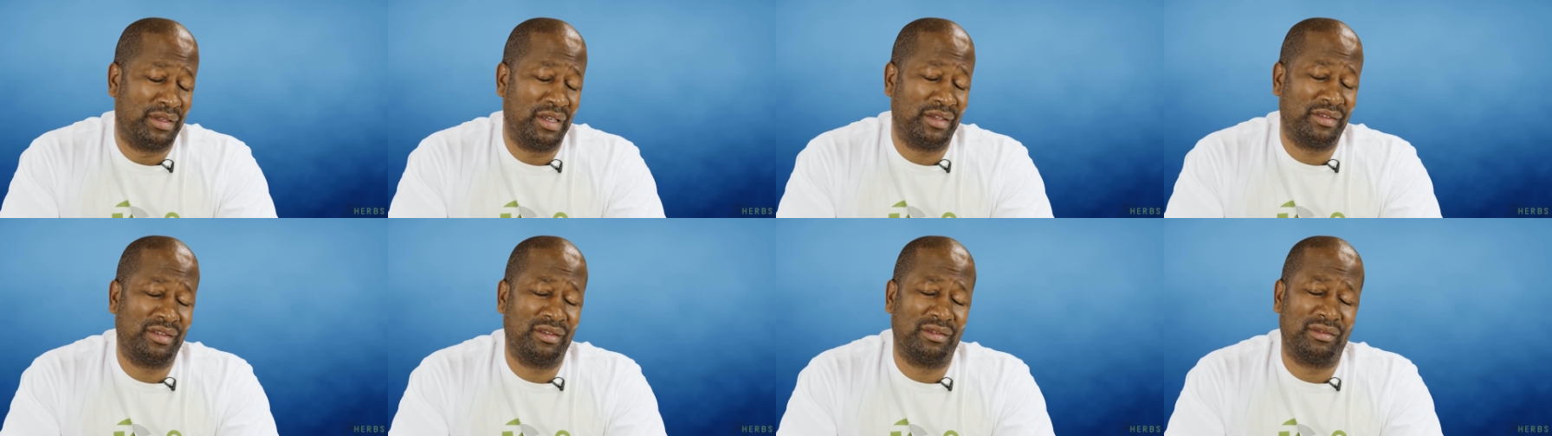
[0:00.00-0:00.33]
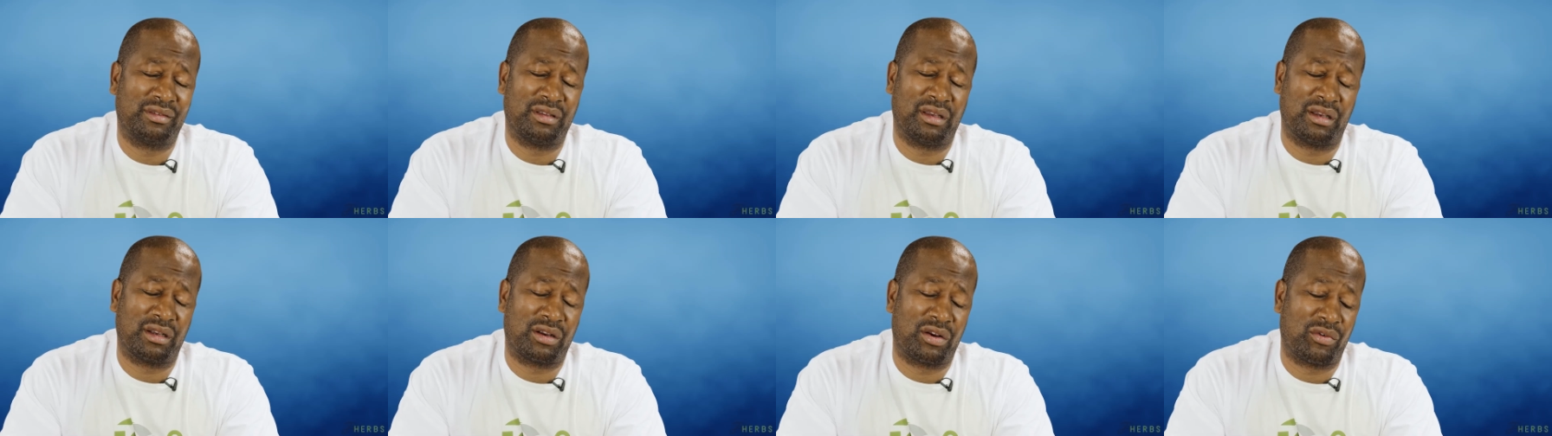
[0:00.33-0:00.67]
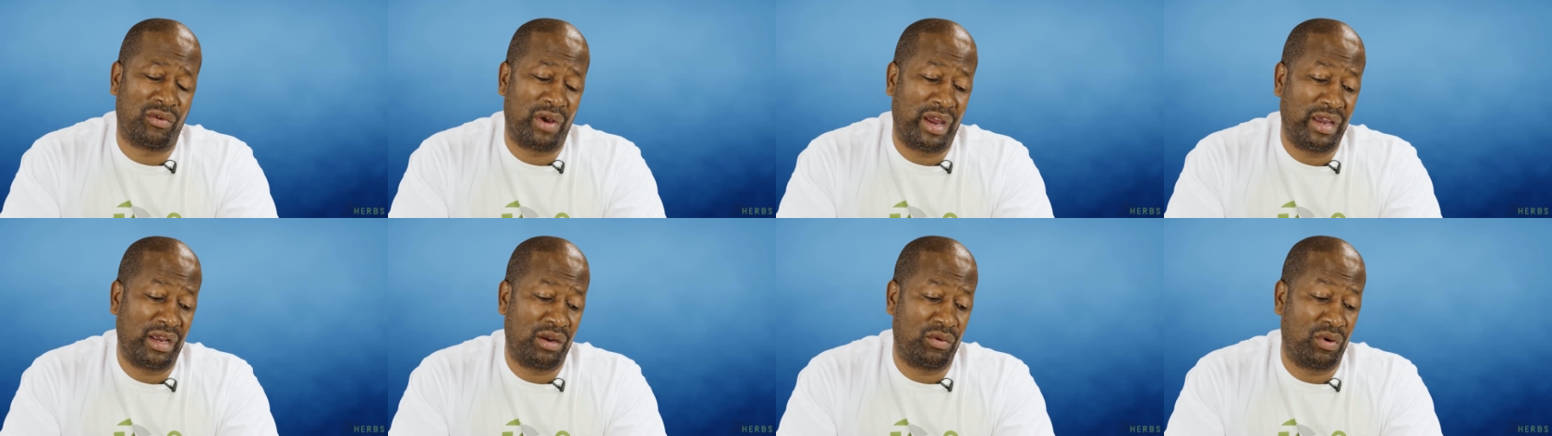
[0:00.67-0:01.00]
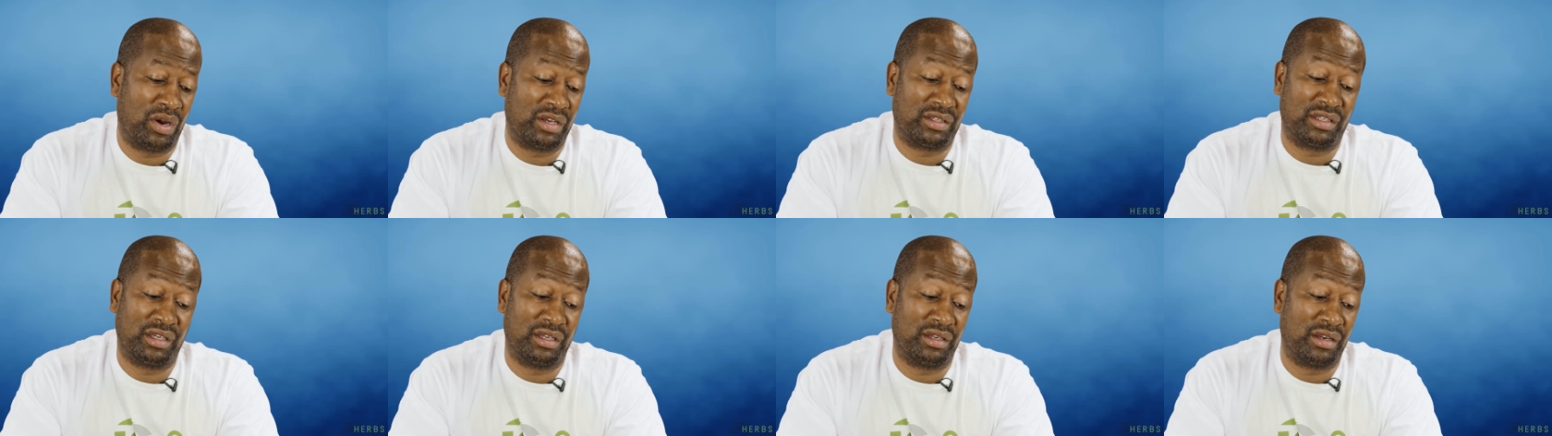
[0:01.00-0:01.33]
this is a great
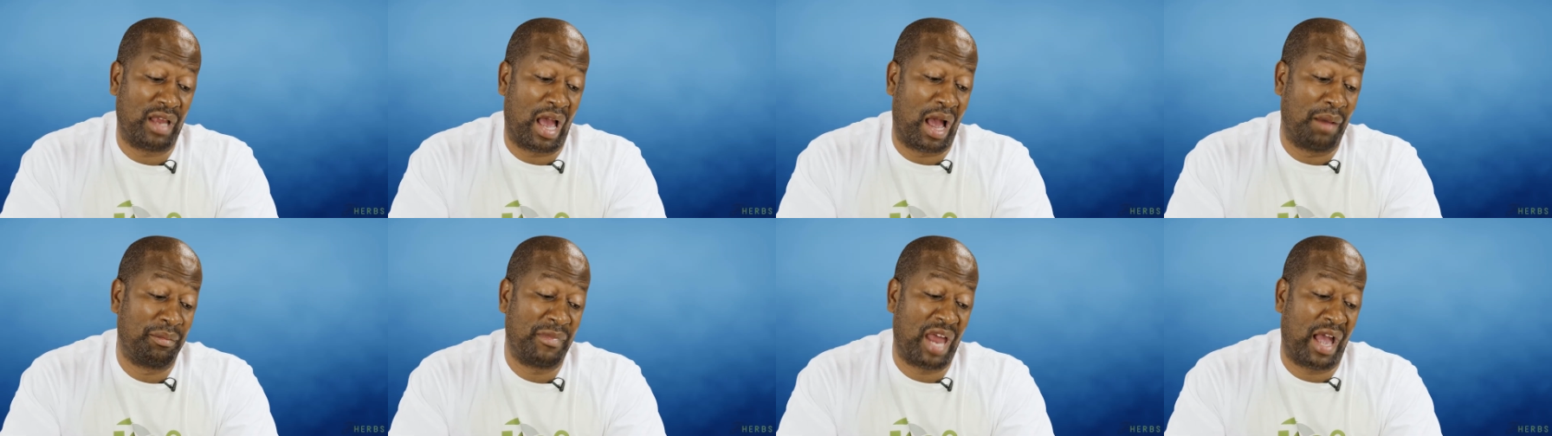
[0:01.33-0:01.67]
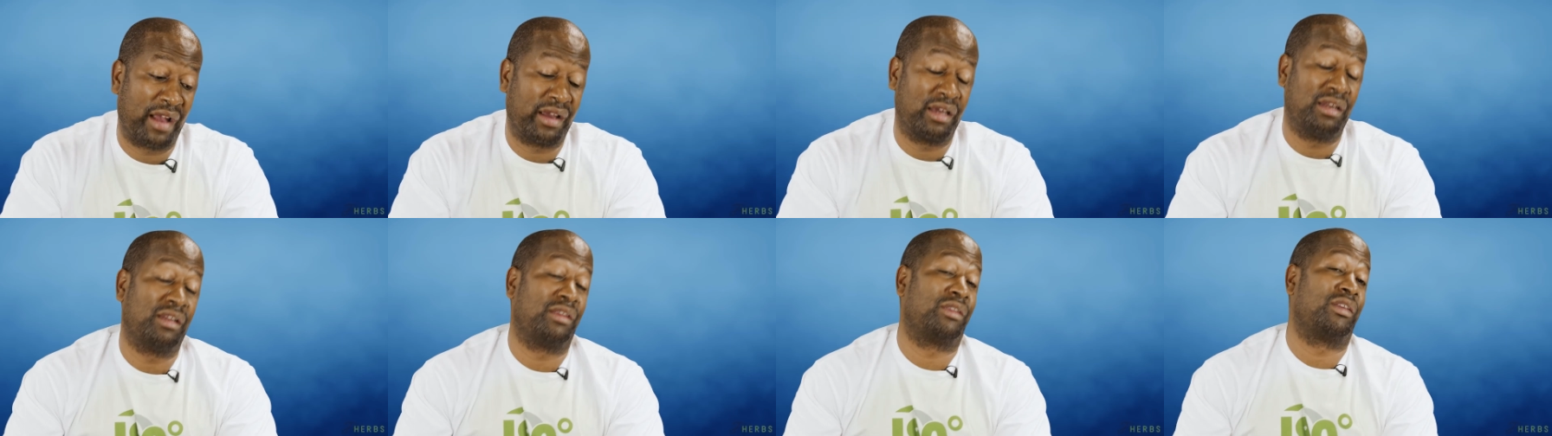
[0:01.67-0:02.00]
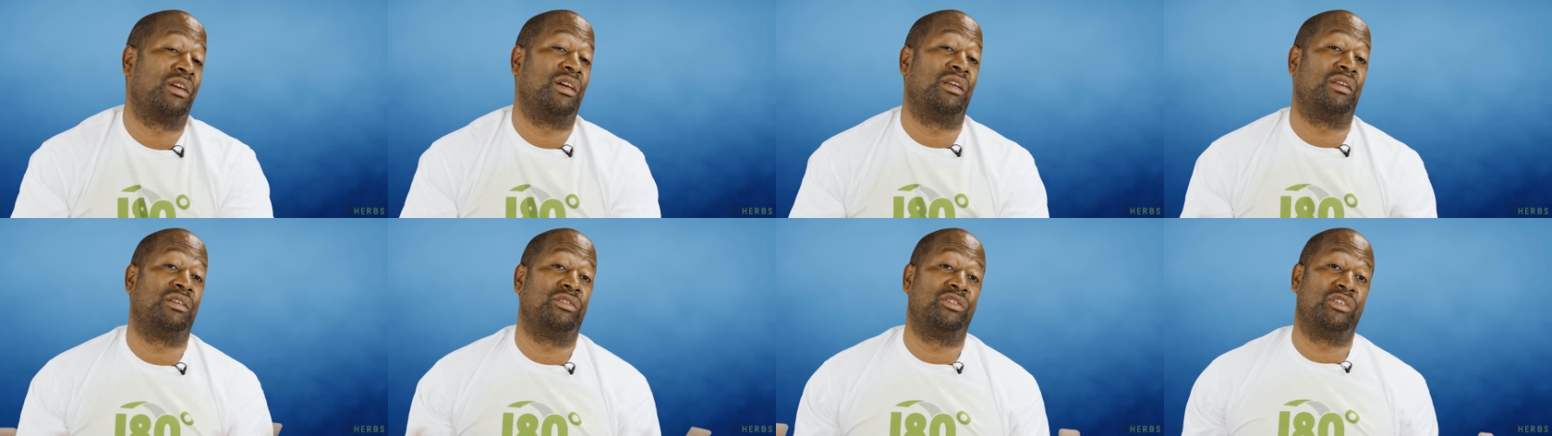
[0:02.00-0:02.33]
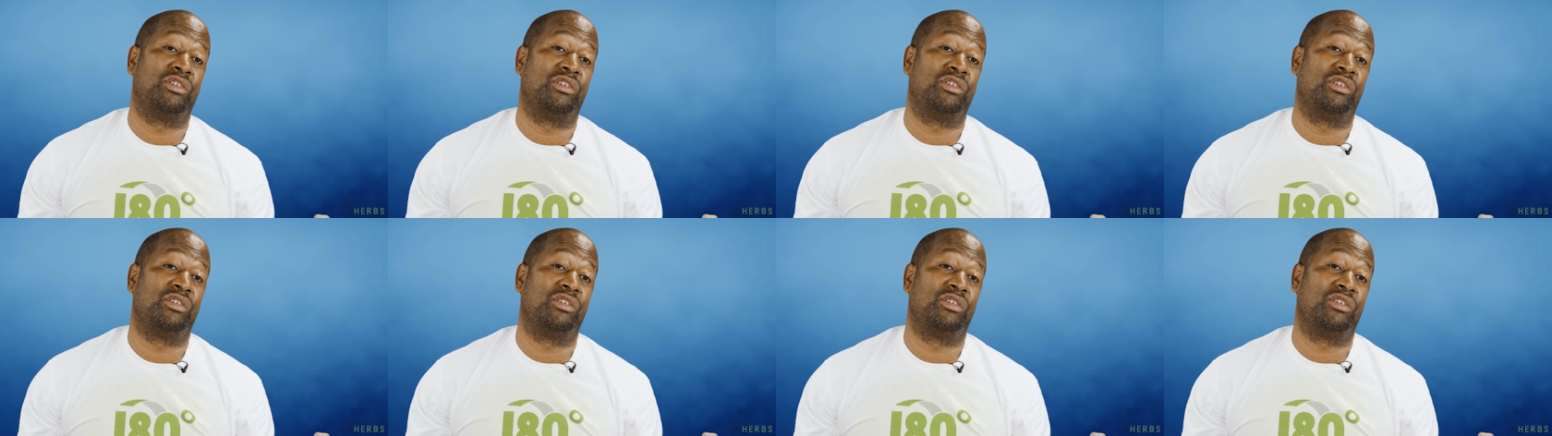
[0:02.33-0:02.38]
question. I'm not going to tell a